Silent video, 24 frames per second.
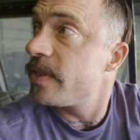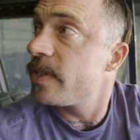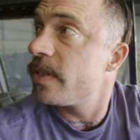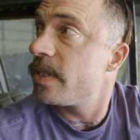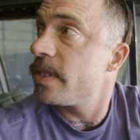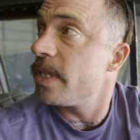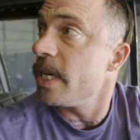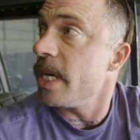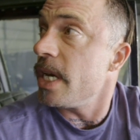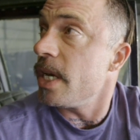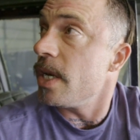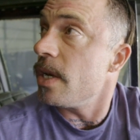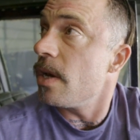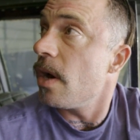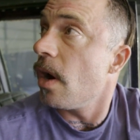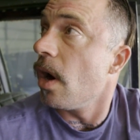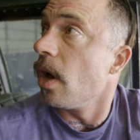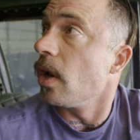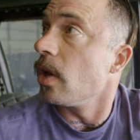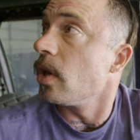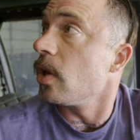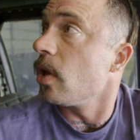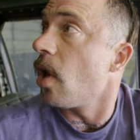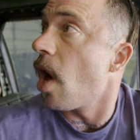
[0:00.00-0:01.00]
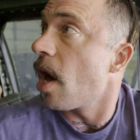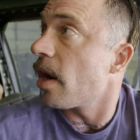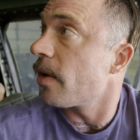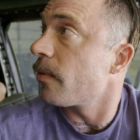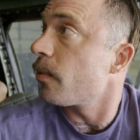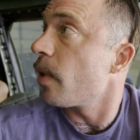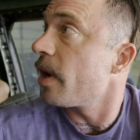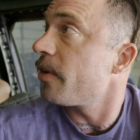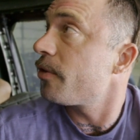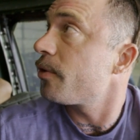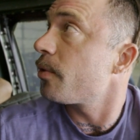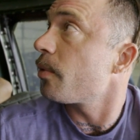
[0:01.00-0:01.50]
seen a lot
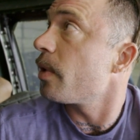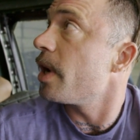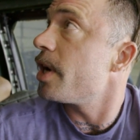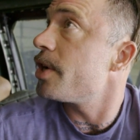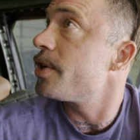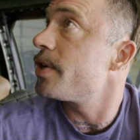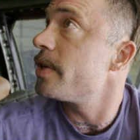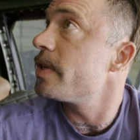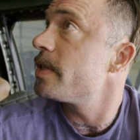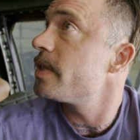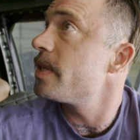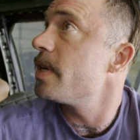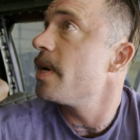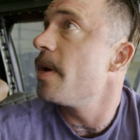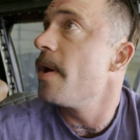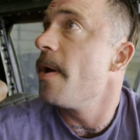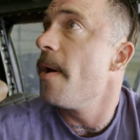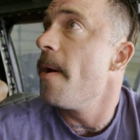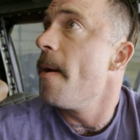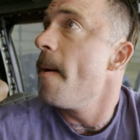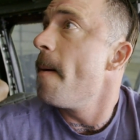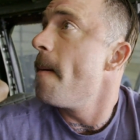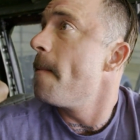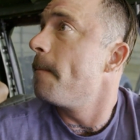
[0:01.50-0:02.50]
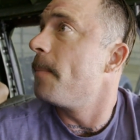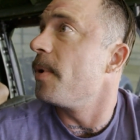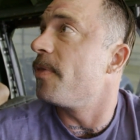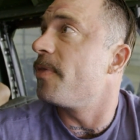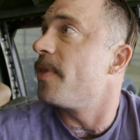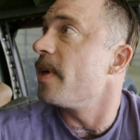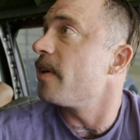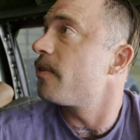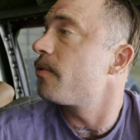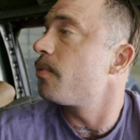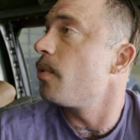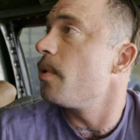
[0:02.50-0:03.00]
of restorations,
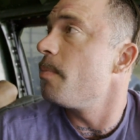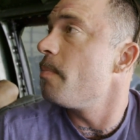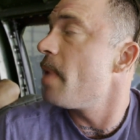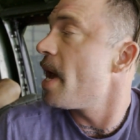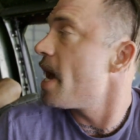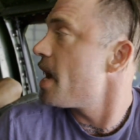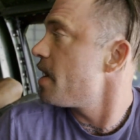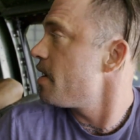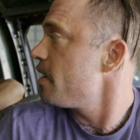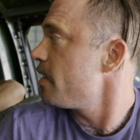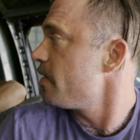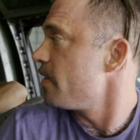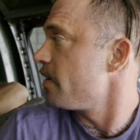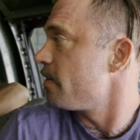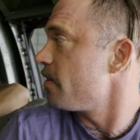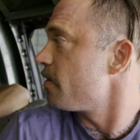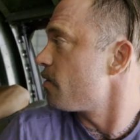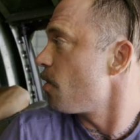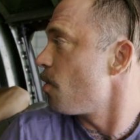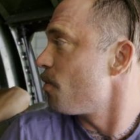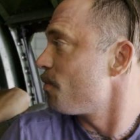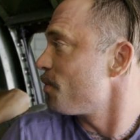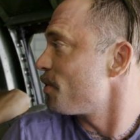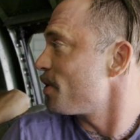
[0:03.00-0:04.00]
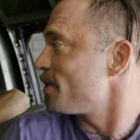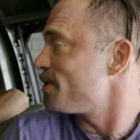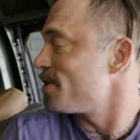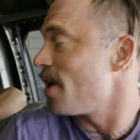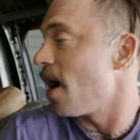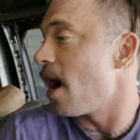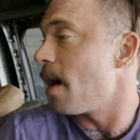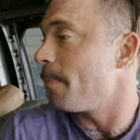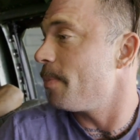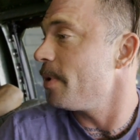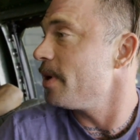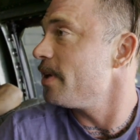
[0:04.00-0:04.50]
but this one, man, this is over the
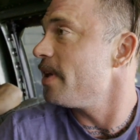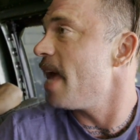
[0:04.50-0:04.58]
top.